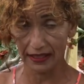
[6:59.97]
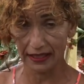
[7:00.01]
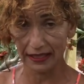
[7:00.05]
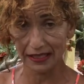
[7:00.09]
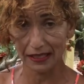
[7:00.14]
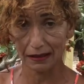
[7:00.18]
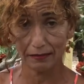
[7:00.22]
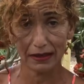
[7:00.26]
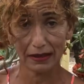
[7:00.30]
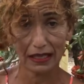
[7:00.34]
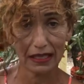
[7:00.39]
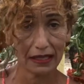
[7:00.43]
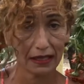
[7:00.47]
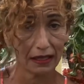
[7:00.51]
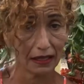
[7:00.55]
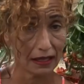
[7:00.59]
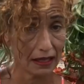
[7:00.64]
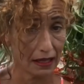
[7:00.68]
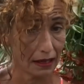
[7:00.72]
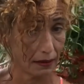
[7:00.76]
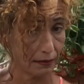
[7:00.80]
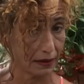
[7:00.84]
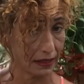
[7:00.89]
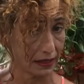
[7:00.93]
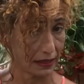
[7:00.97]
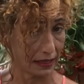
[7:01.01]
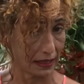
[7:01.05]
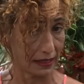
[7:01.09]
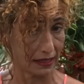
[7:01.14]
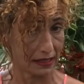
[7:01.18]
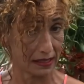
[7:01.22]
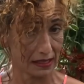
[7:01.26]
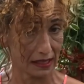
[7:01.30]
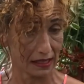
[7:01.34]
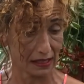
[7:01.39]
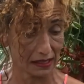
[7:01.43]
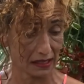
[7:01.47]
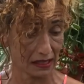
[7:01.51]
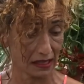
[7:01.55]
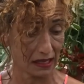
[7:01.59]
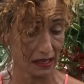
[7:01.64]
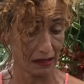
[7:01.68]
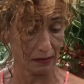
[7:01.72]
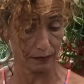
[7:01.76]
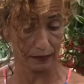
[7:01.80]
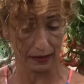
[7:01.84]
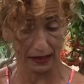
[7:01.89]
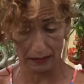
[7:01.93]
Doesn't mean every time I
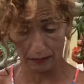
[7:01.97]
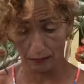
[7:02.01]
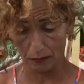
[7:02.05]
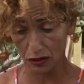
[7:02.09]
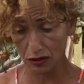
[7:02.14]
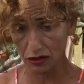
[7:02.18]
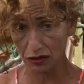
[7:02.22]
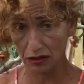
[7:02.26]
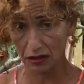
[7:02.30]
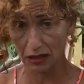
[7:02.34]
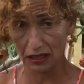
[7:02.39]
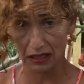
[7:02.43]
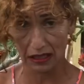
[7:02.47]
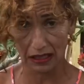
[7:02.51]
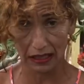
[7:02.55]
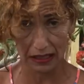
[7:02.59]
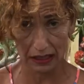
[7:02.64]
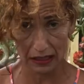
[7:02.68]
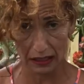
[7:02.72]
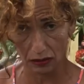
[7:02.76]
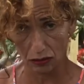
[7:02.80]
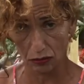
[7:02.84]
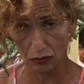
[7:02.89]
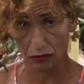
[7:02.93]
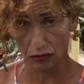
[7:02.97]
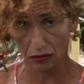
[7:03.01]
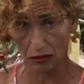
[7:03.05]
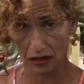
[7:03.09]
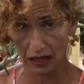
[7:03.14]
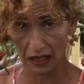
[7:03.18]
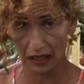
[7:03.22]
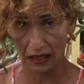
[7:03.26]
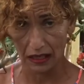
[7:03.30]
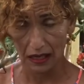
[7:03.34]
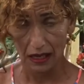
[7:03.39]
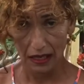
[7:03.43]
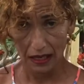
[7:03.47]
succeed, but most of the time I do. Okay,